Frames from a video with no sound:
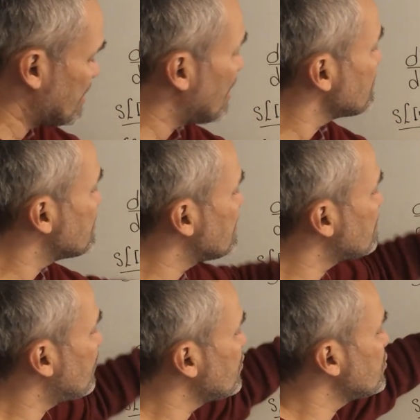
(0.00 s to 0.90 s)
times this
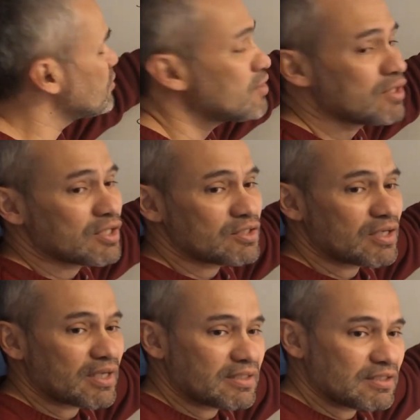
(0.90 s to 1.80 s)
function, you
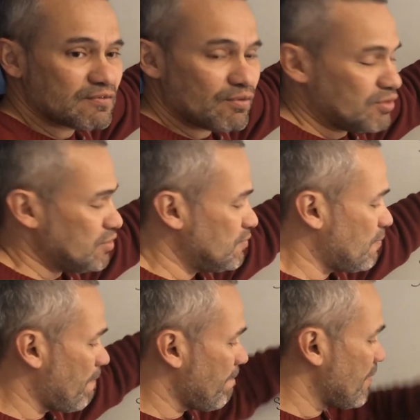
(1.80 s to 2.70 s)
get this function.
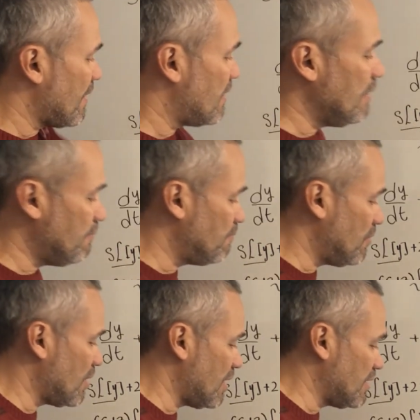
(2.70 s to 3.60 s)
Then,
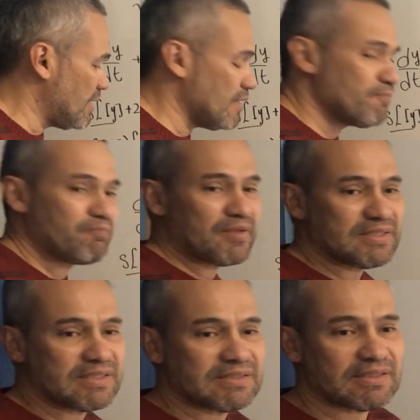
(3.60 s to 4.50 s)
okay,
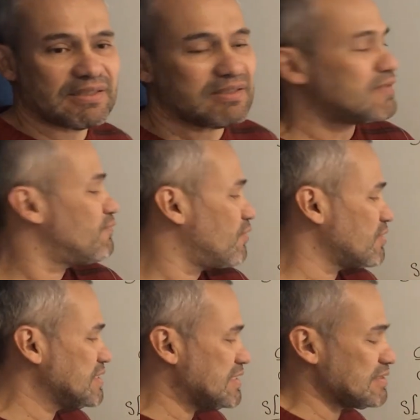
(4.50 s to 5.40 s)
this is it for
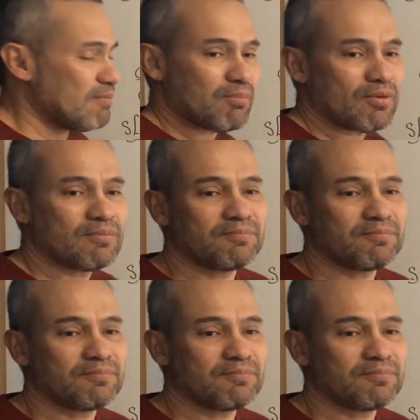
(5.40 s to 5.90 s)
this example.